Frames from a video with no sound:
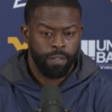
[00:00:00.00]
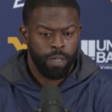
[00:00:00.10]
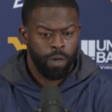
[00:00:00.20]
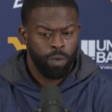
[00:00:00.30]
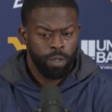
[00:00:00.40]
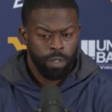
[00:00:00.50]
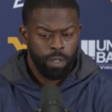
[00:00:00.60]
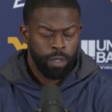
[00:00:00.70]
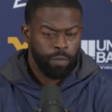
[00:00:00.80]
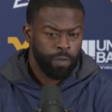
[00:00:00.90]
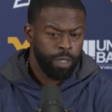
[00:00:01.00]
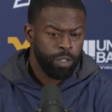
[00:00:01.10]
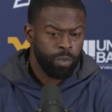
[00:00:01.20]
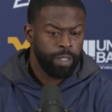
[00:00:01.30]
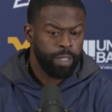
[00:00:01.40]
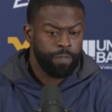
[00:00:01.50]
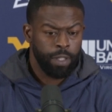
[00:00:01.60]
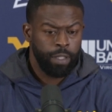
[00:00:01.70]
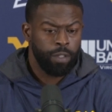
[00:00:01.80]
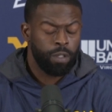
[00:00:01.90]
And so for us, we're going to have to
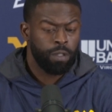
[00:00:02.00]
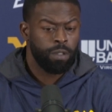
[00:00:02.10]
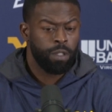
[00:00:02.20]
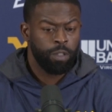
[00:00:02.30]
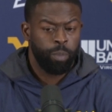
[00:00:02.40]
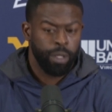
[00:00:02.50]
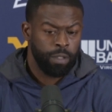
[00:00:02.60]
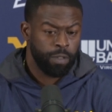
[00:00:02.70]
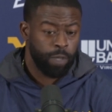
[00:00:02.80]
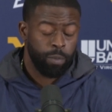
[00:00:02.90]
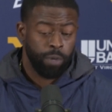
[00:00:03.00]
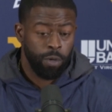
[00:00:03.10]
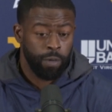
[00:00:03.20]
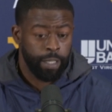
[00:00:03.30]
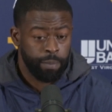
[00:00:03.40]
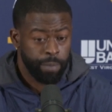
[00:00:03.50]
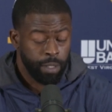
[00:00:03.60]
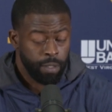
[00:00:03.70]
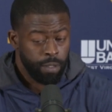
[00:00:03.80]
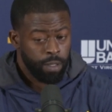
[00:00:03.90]
lean on the pillars of our program
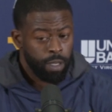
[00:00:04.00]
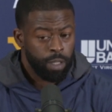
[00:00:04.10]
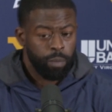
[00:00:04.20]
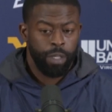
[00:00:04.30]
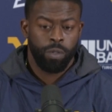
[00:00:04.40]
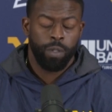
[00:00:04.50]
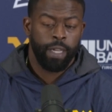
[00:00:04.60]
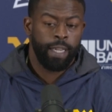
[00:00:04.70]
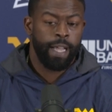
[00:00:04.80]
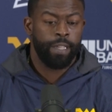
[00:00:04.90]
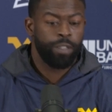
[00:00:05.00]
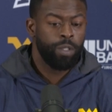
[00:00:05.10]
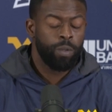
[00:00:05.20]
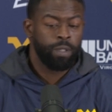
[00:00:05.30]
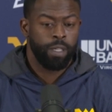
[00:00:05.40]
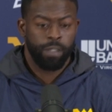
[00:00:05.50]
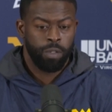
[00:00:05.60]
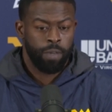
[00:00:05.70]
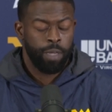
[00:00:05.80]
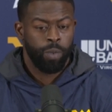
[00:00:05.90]
and make sure that guys are doing things in
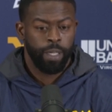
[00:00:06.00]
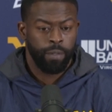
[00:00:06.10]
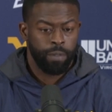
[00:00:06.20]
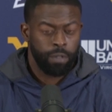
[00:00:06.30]
the right way.